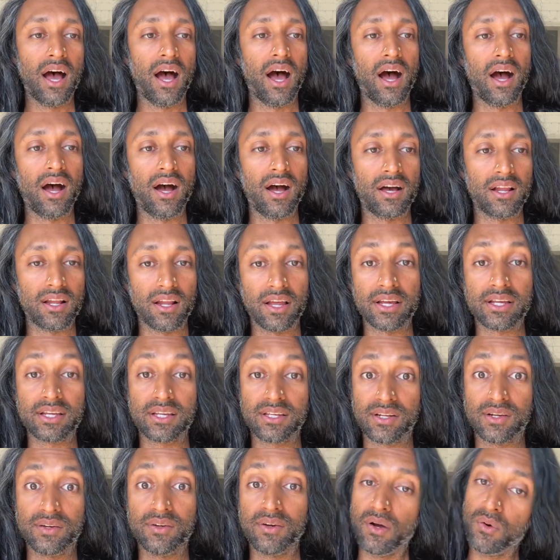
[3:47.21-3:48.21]
Would
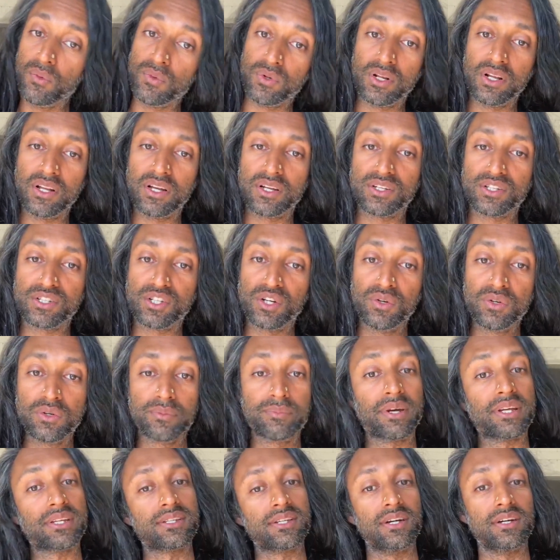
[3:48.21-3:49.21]
you like a shoulder
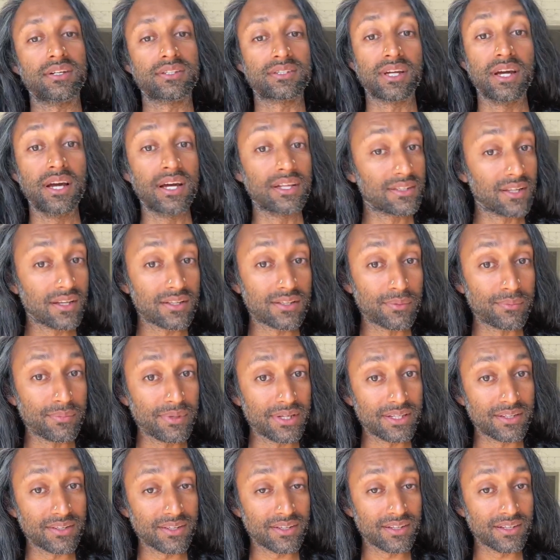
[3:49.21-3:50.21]
massage? Doesn't
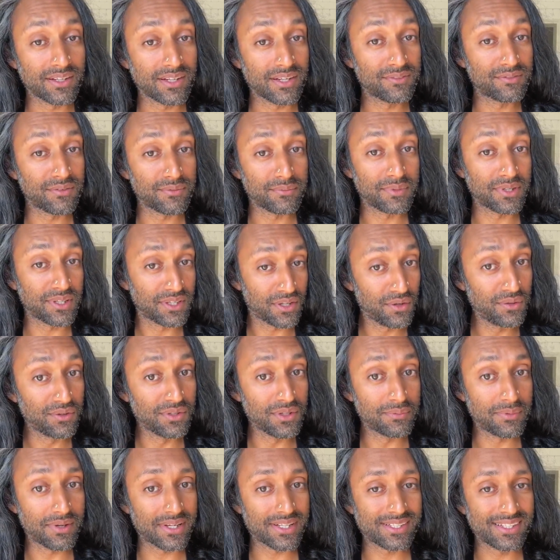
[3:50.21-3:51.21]
mean you're going to give them a
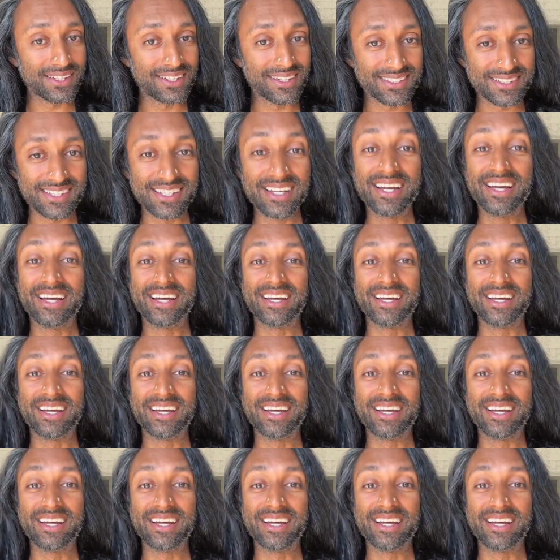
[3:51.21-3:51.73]
yoni massage.